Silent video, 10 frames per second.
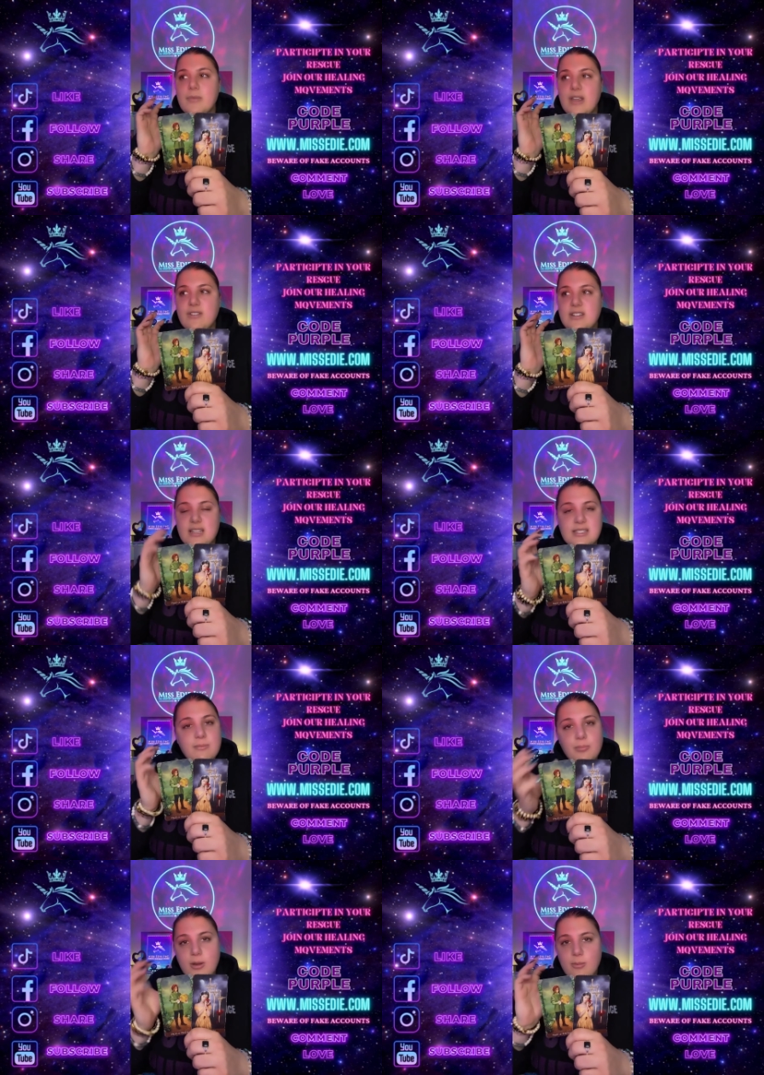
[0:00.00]
If it
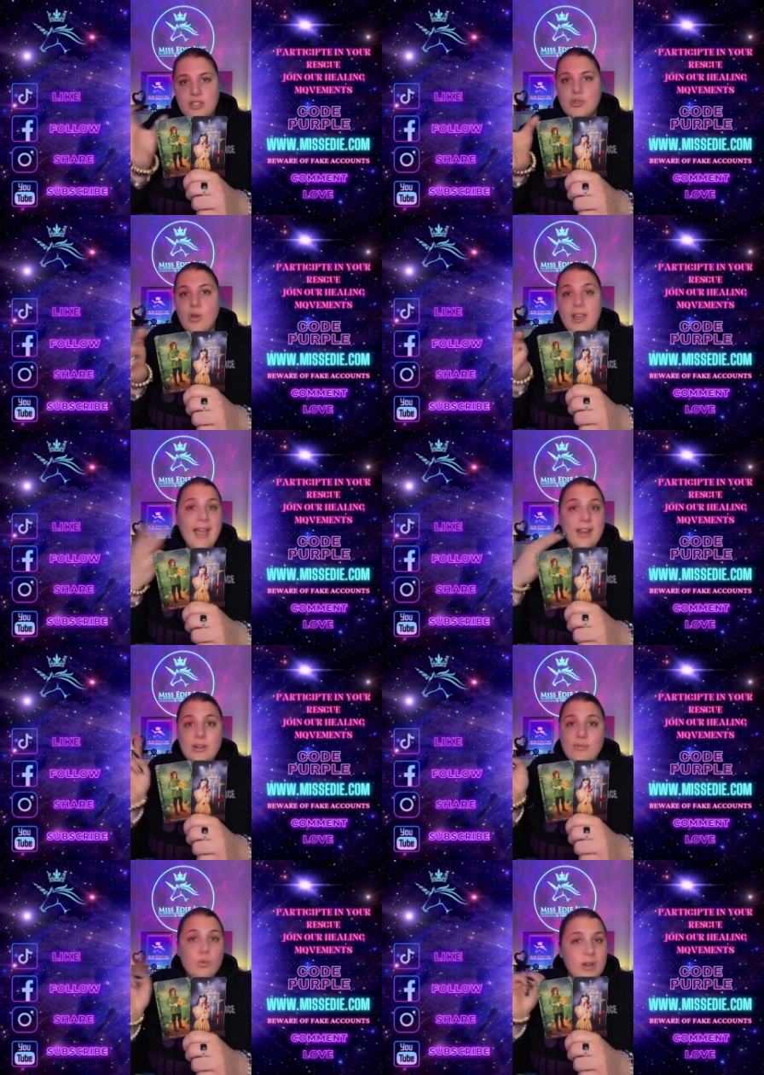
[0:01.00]
doesn't bring me joy, I
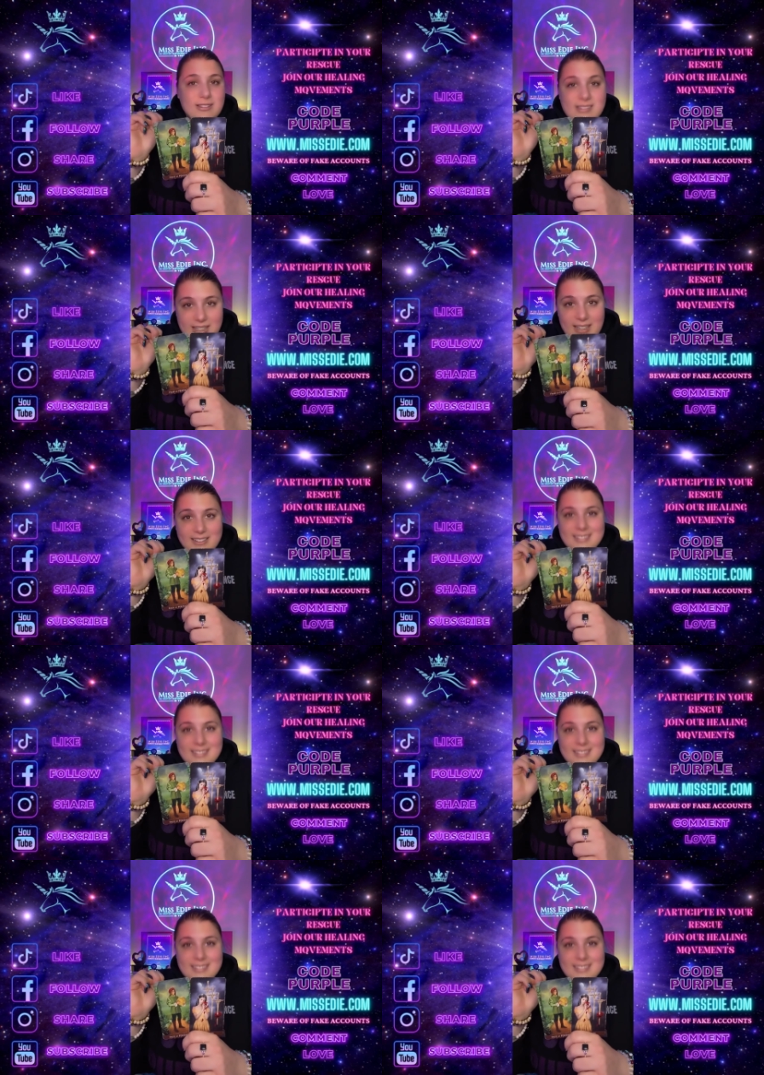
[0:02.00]
don't even want to see it.